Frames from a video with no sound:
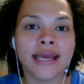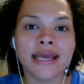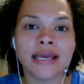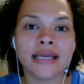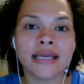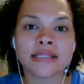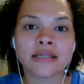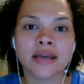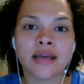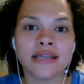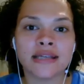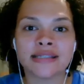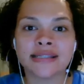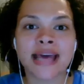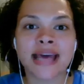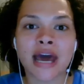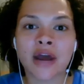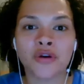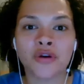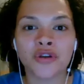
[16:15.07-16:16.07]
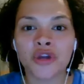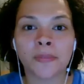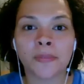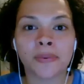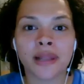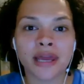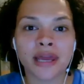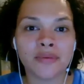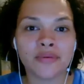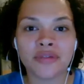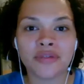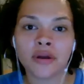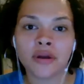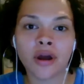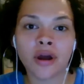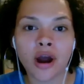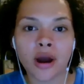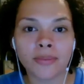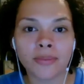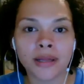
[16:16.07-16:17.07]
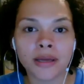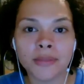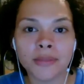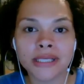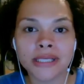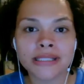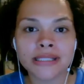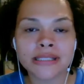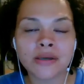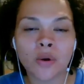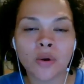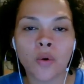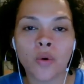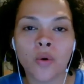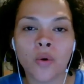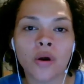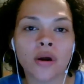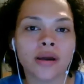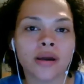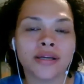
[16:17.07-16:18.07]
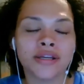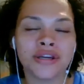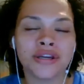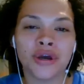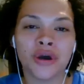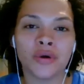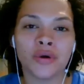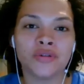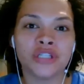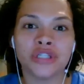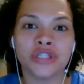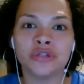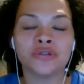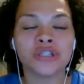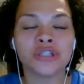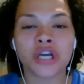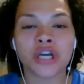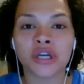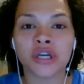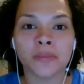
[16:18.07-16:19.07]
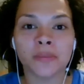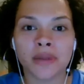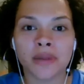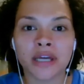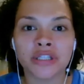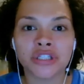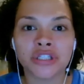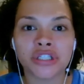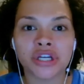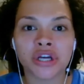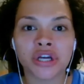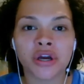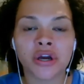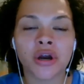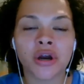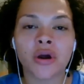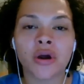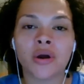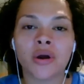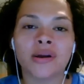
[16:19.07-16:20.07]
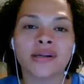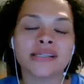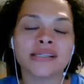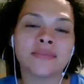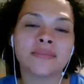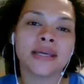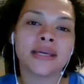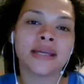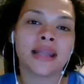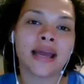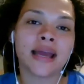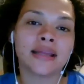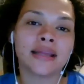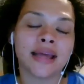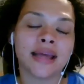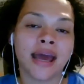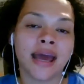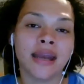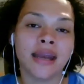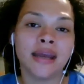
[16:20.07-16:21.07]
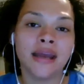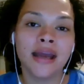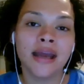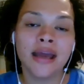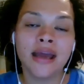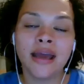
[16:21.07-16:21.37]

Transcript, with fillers: is is that on your plate within carb limits? Or, you know, did you check your blood sugar or something like that?